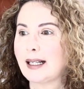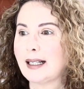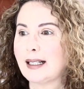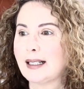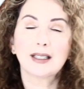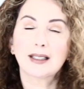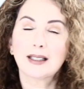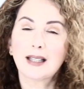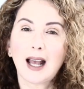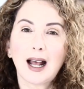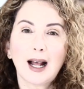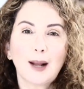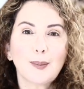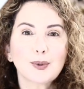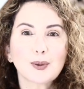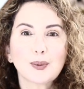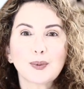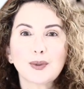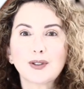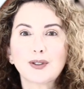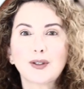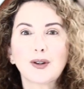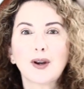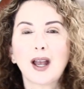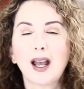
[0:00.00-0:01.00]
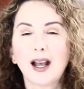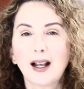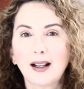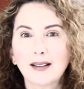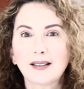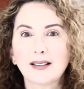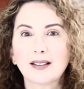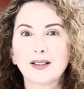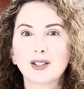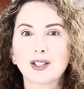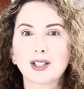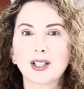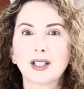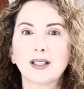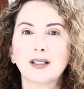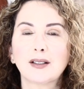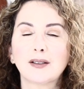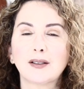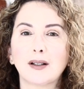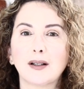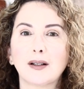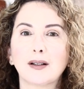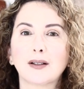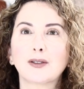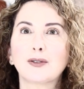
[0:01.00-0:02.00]
it helps with your health in
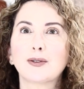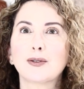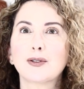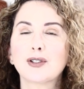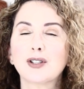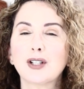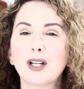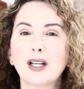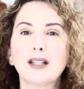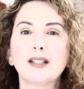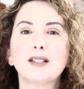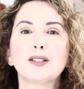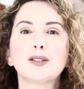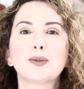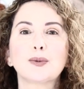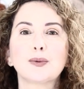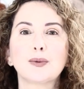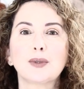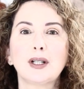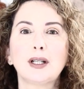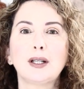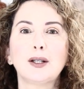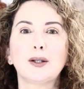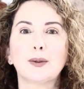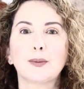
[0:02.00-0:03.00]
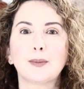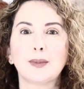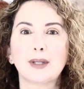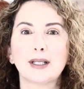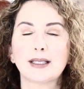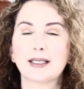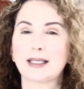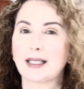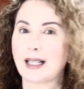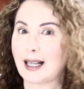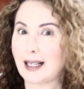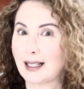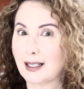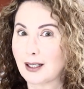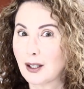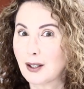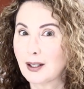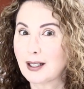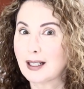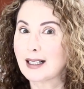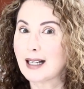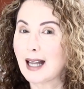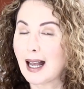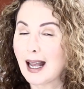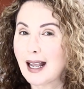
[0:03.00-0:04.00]
general crochet is really amazing i know
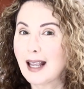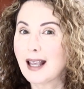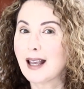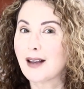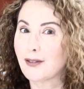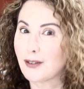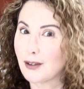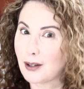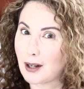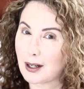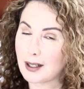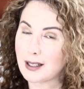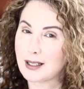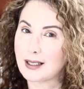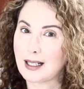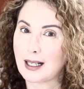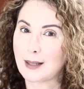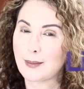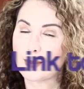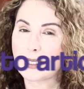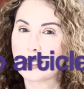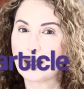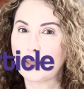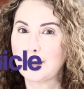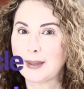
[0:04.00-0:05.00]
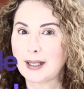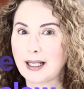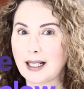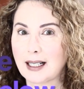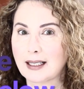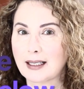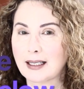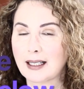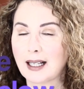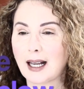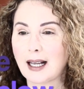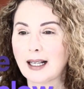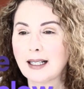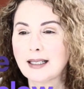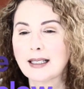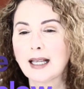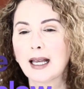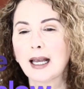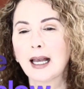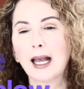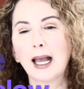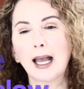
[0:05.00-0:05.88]
that i have a hard time sleeping at night